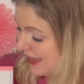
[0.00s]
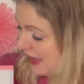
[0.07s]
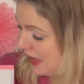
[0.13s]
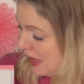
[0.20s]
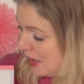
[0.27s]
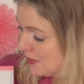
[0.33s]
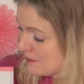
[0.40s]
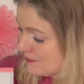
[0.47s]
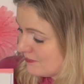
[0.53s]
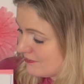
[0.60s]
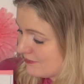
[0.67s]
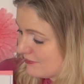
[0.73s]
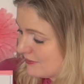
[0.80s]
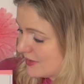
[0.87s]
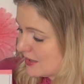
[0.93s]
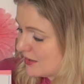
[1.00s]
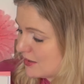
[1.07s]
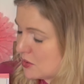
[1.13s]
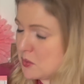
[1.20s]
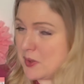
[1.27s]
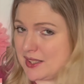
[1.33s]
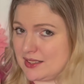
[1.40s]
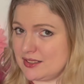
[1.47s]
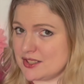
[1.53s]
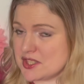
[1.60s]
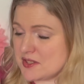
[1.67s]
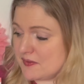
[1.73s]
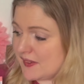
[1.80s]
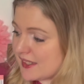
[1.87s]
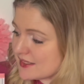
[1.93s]
Quite a
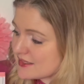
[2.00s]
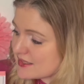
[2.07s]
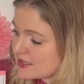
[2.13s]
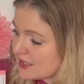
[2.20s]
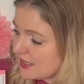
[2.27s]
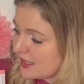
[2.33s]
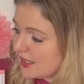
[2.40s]
loose fit,